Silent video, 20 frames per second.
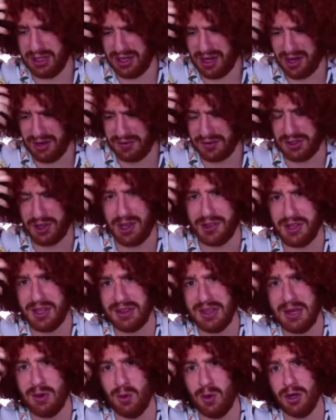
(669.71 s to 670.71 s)
I kind of thought that
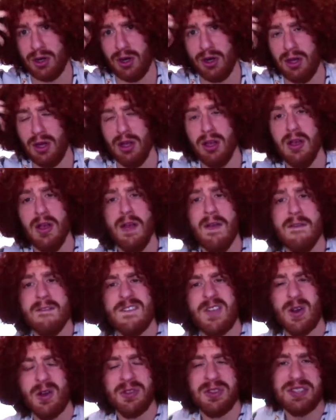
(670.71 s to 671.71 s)
they were going to
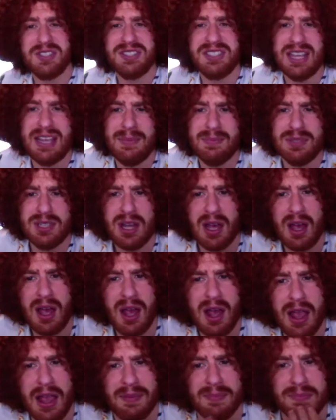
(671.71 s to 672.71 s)
fall at the same
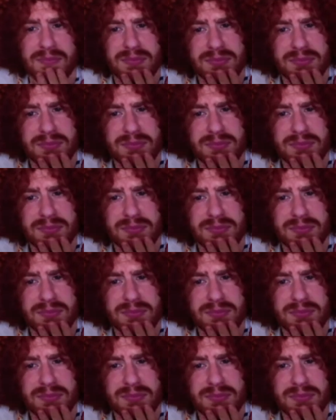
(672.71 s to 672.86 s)
time.